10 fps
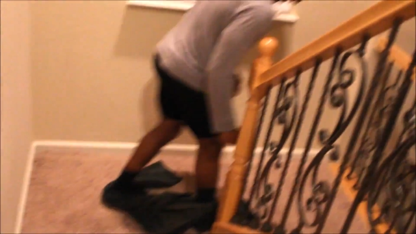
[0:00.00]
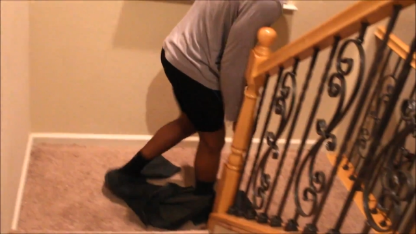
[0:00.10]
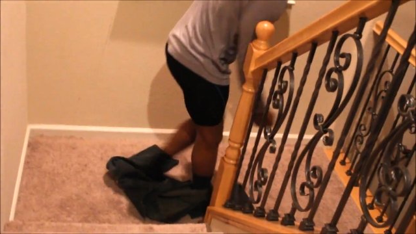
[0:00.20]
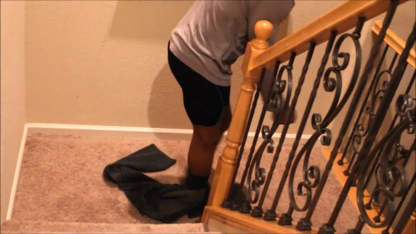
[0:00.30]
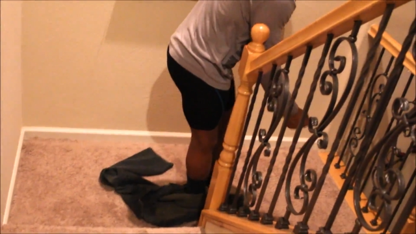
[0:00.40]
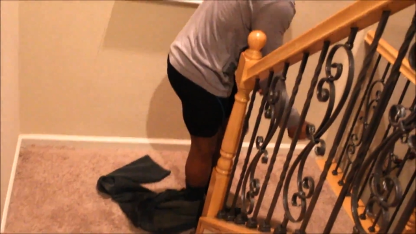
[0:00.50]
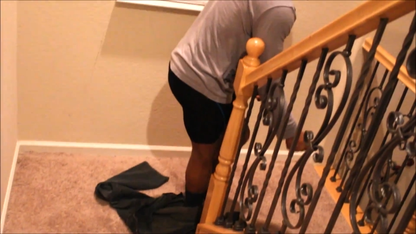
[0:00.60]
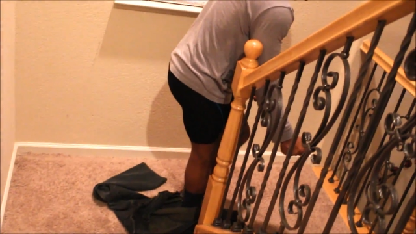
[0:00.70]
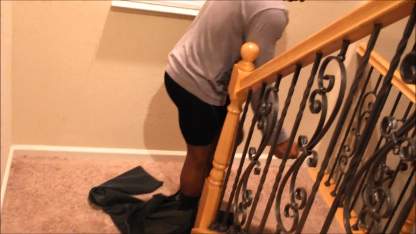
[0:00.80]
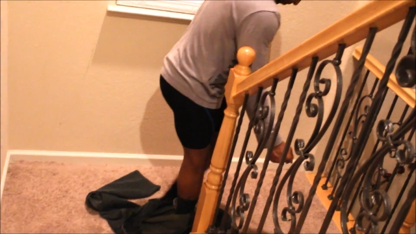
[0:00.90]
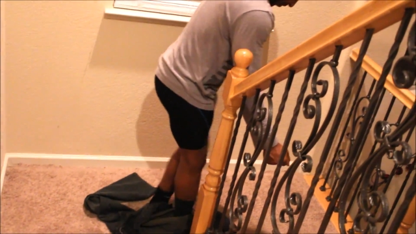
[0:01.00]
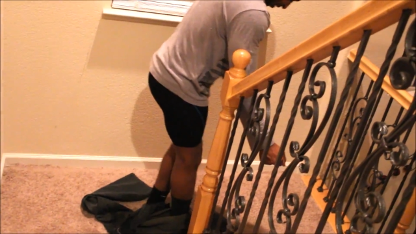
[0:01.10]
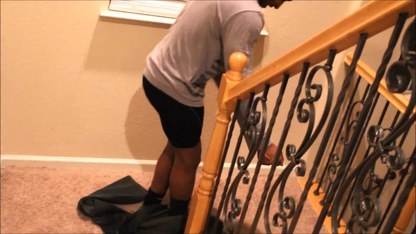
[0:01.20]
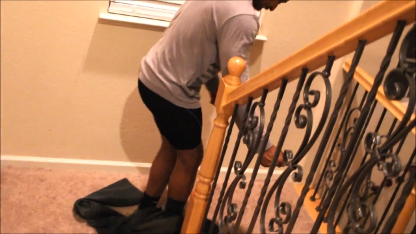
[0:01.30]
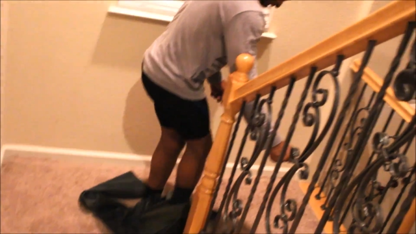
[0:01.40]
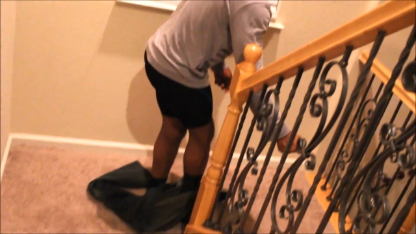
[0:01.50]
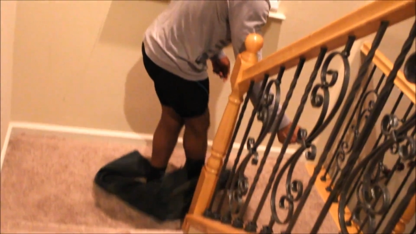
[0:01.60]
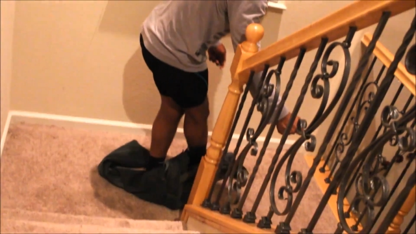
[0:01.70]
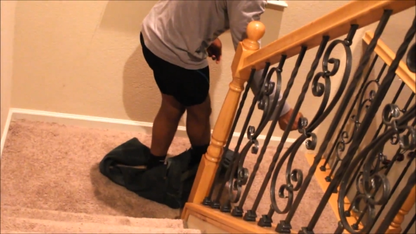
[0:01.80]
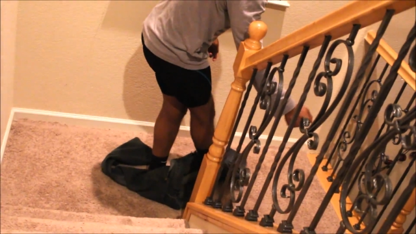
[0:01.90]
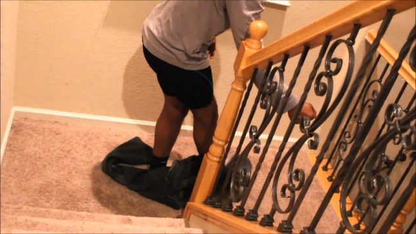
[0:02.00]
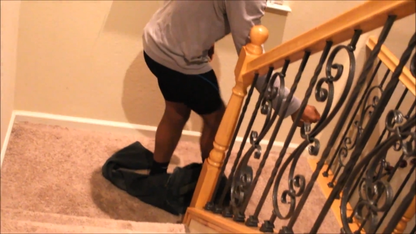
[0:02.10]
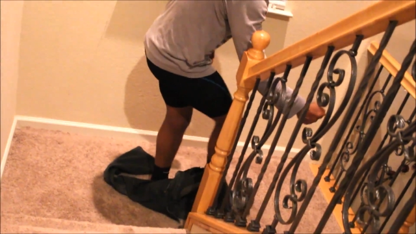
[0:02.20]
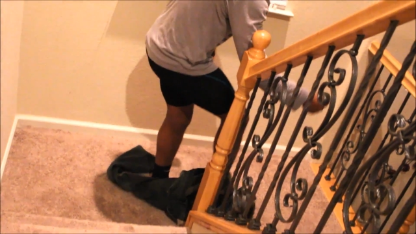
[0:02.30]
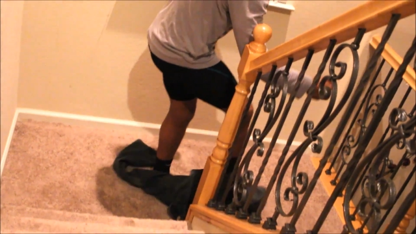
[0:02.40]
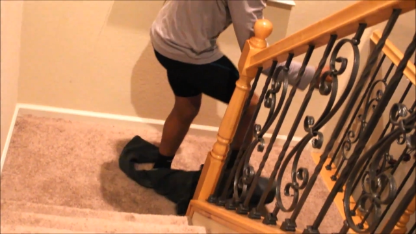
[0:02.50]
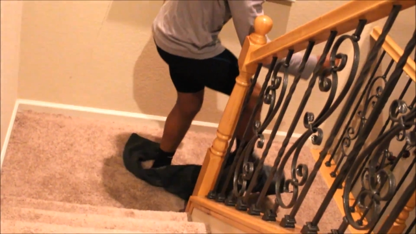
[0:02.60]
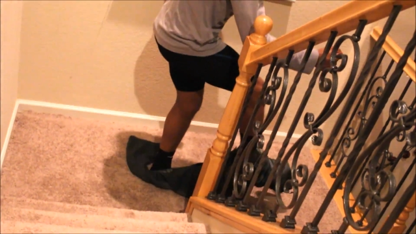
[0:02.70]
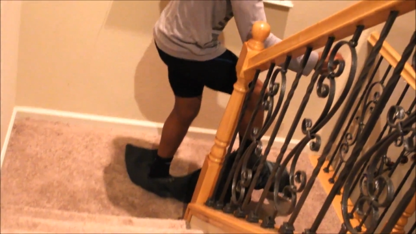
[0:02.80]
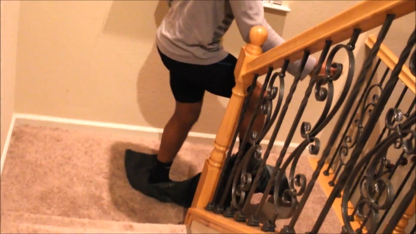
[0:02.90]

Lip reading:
No face is visible, so there are no lips to read.